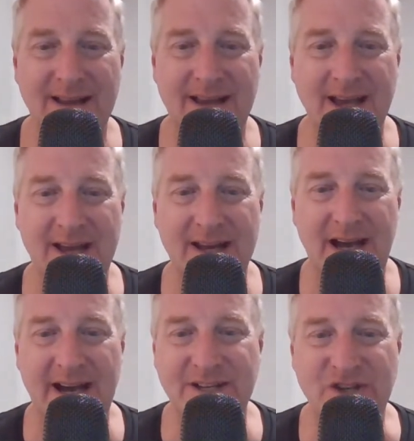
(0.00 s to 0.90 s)
Can
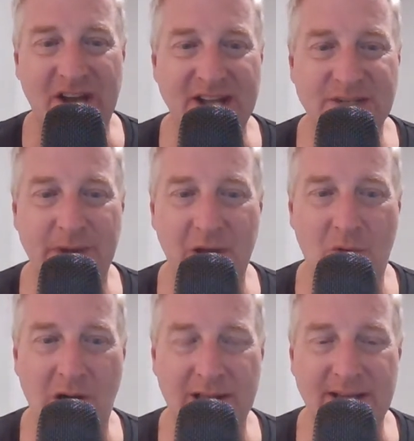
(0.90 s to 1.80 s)
I change my
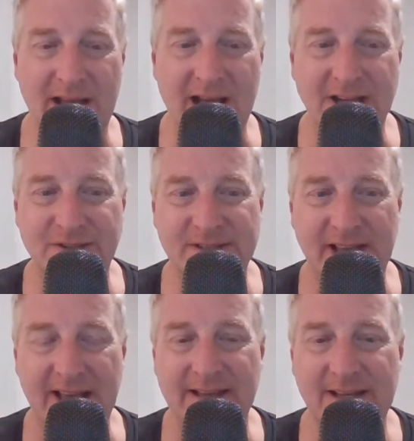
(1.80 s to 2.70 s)
wallet address
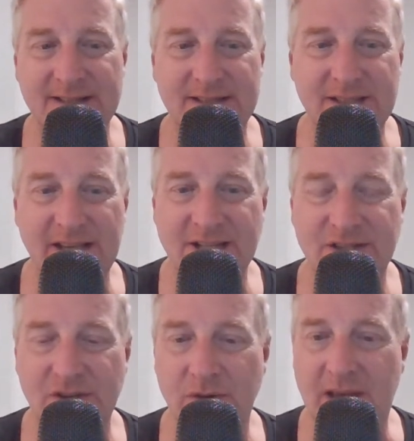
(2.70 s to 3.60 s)
alias?
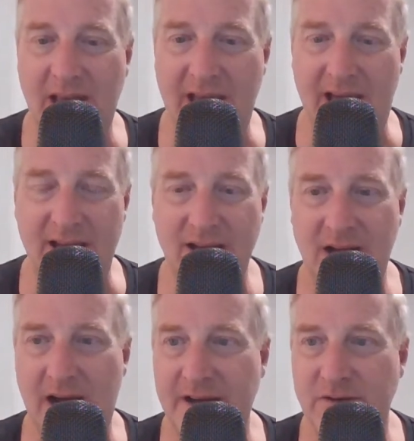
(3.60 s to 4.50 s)
Yes, you can.
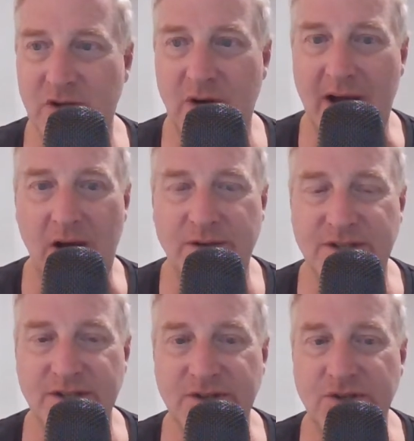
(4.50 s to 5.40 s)
I don't know how
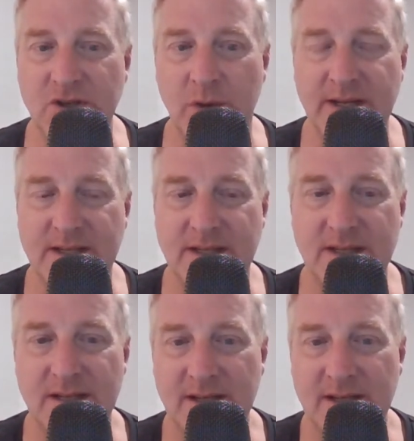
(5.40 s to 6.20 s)
to do it.